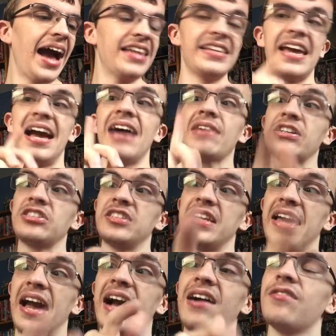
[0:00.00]
and they have actually they
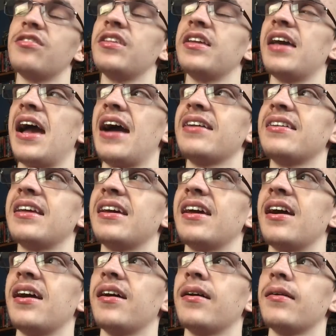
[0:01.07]
have they had a
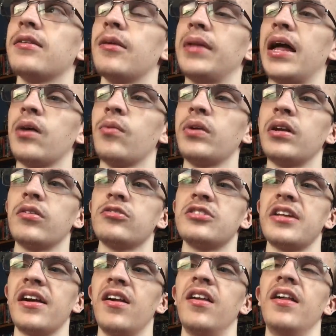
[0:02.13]
uh, their Black Widow
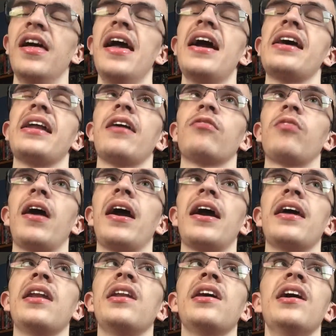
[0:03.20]
sale, and I
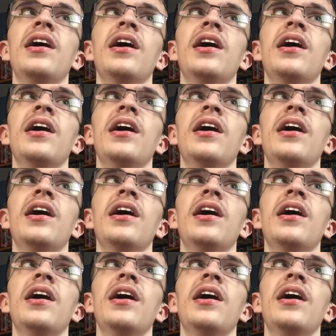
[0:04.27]
read